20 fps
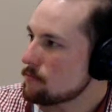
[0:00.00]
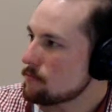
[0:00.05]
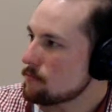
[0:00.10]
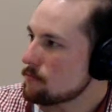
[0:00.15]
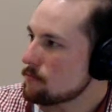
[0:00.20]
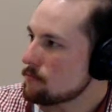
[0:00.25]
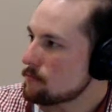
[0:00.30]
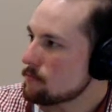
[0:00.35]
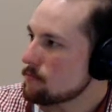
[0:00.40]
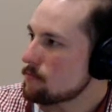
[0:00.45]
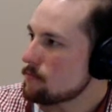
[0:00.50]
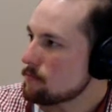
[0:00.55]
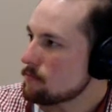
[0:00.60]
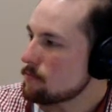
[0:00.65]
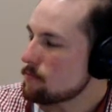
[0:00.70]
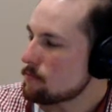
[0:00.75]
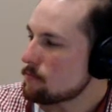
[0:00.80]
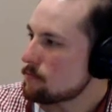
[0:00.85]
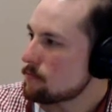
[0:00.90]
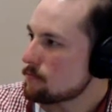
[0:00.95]

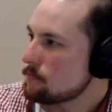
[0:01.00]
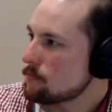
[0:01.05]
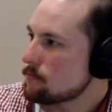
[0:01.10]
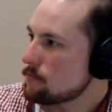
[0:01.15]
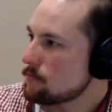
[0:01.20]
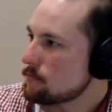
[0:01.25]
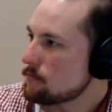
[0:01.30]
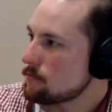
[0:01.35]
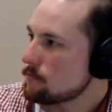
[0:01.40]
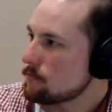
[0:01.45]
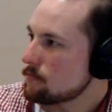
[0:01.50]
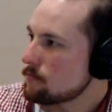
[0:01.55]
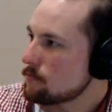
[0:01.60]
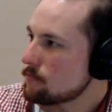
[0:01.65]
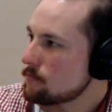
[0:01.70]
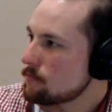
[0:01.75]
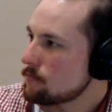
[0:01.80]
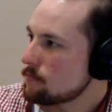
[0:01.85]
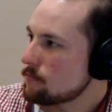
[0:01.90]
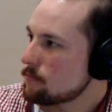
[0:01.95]

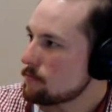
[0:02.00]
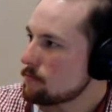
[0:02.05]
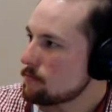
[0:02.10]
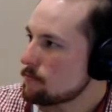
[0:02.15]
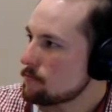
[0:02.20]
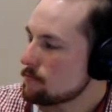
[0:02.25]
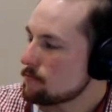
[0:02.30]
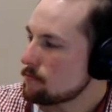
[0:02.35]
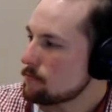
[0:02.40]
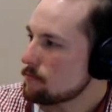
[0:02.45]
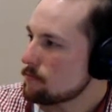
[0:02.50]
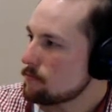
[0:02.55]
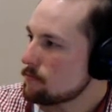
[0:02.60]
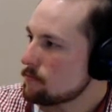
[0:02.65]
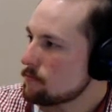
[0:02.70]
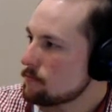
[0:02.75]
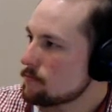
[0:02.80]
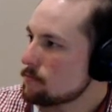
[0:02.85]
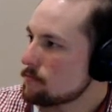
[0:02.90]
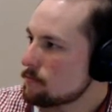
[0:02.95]

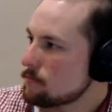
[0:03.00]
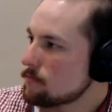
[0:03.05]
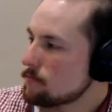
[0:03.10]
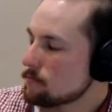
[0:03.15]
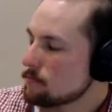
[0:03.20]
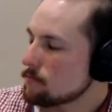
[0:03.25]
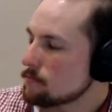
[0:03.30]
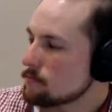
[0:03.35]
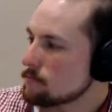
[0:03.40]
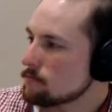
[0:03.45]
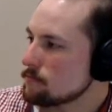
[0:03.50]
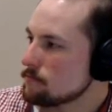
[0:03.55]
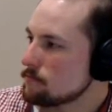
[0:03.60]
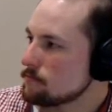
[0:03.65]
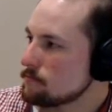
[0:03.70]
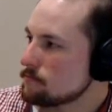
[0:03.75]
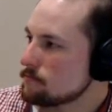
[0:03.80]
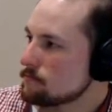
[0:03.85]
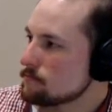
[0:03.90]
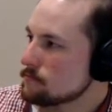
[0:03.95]

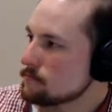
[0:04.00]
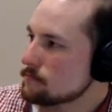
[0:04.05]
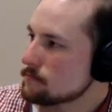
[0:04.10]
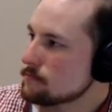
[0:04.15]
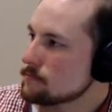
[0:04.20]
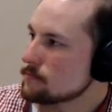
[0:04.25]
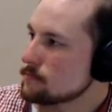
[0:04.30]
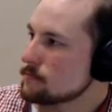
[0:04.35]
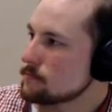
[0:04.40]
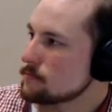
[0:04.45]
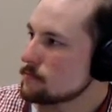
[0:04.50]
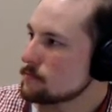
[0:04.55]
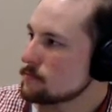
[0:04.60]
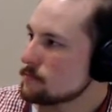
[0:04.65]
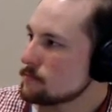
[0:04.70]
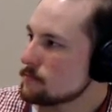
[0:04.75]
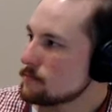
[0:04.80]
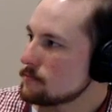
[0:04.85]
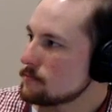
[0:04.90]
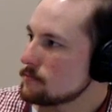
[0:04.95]

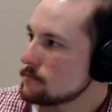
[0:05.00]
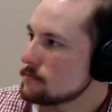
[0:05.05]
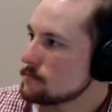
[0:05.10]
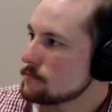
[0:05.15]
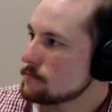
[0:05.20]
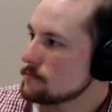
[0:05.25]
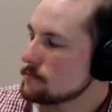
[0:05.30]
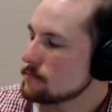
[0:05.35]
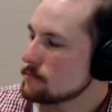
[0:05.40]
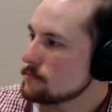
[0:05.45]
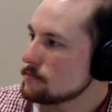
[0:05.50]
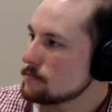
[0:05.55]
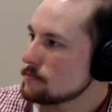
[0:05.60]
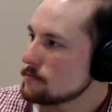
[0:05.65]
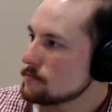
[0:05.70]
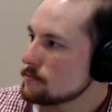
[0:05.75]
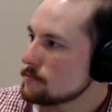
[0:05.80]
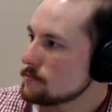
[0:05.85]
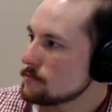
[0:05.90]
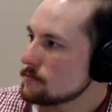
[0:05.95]

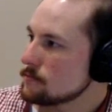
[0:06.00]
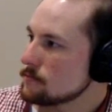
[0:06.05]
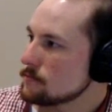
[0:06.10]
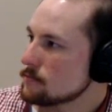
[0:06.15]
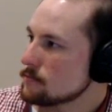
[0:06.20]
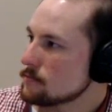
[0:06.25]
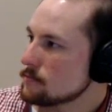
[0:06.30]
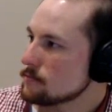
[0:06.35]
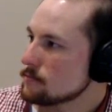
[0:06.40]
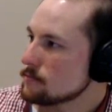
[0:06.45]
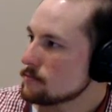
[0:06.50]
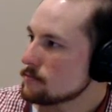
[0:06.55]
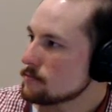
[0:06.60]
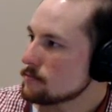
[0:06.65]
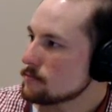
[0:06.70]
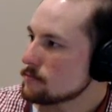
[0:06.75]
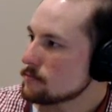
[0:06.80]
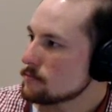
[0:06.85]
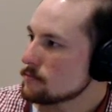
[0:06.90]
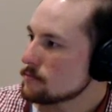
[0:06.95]

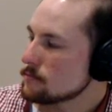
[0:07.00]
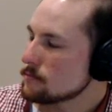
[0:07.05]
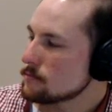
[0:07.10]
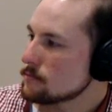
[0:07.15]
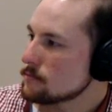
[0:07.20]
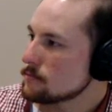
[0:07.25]
(not speaking)